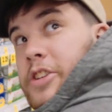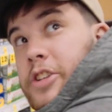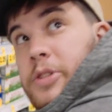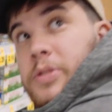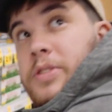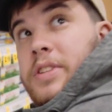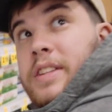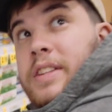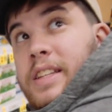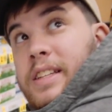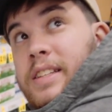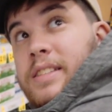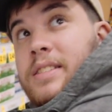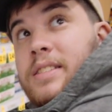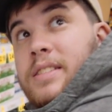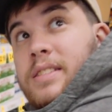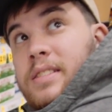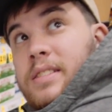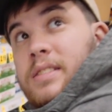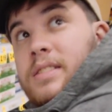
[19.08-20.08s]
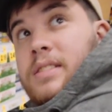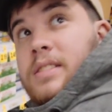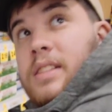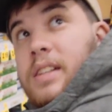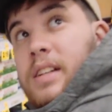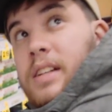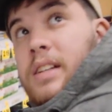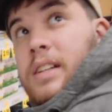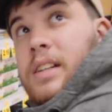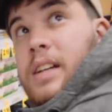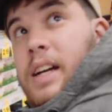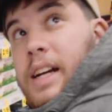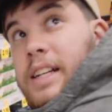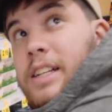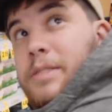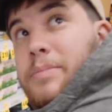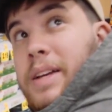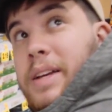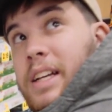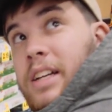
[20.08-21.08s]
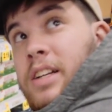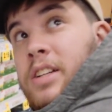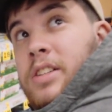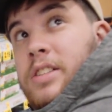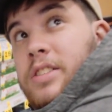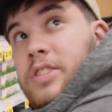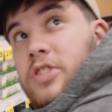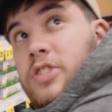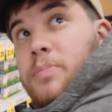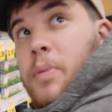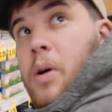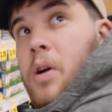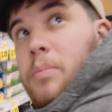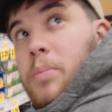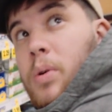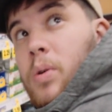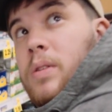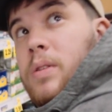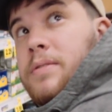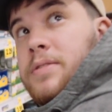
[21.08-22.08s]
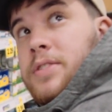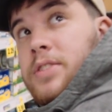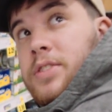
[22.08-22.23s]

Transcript: juice in this. Yeah. I can make a good small bowl of